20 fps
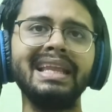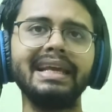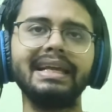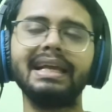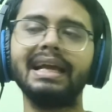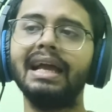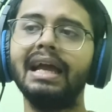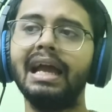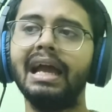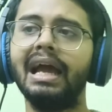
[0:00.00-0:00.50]

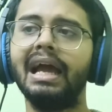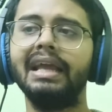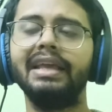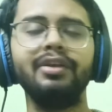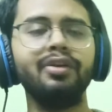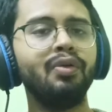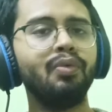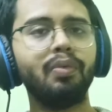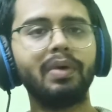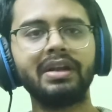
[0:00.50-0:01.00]
like,
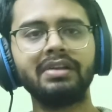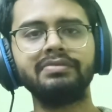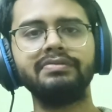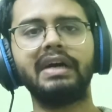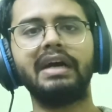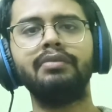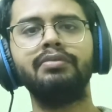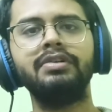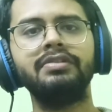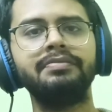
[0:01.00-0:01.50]
you know what,
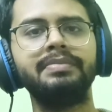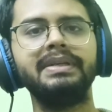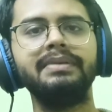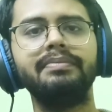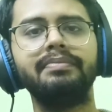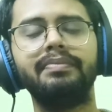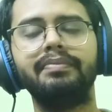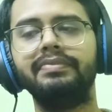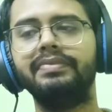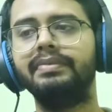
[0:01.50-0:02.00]
I would have
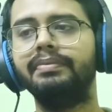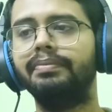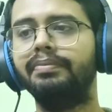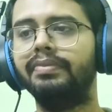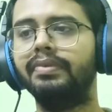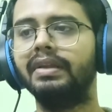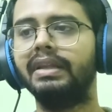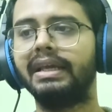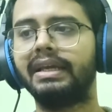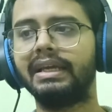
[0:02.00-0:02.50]

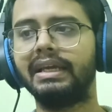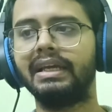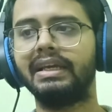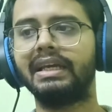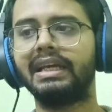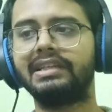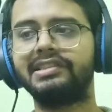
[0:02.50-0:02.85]
been like